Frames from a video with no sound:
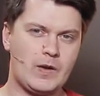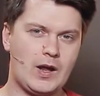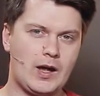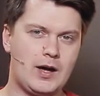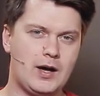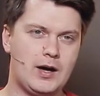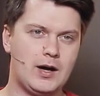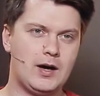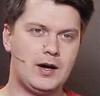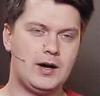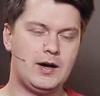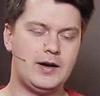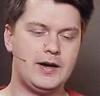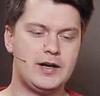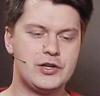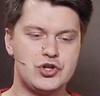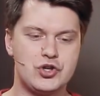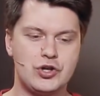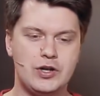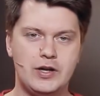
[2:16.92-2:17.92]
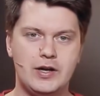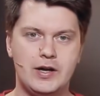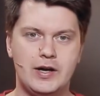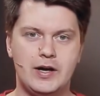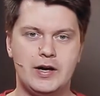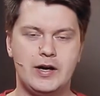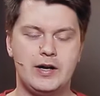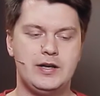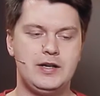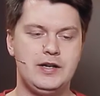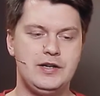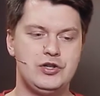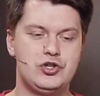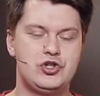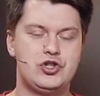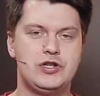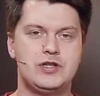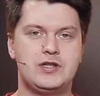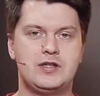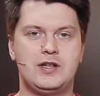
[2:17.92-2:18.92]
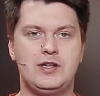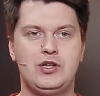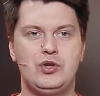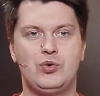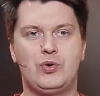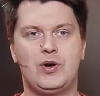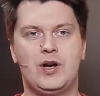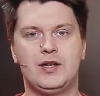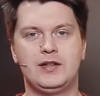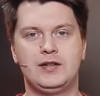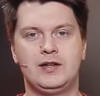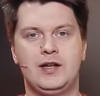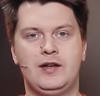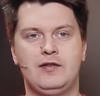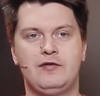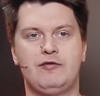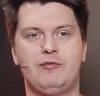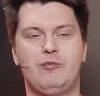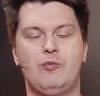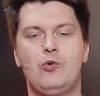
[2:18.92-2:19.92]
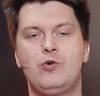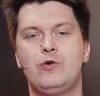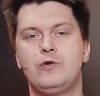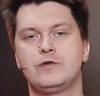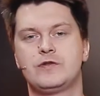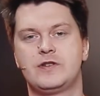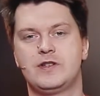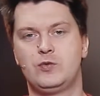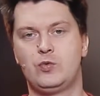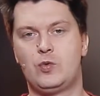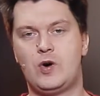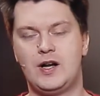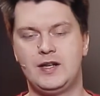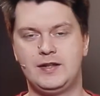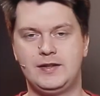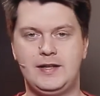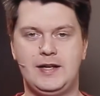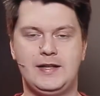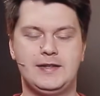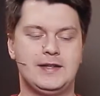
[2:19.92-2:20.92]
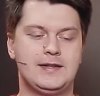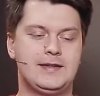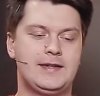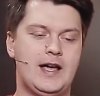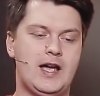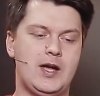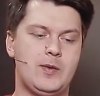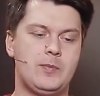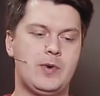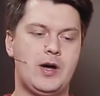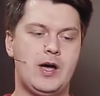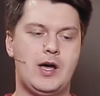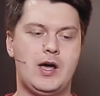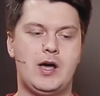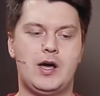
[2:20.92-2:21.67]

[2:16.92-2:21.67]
Actually, in gist you can have more than one data type.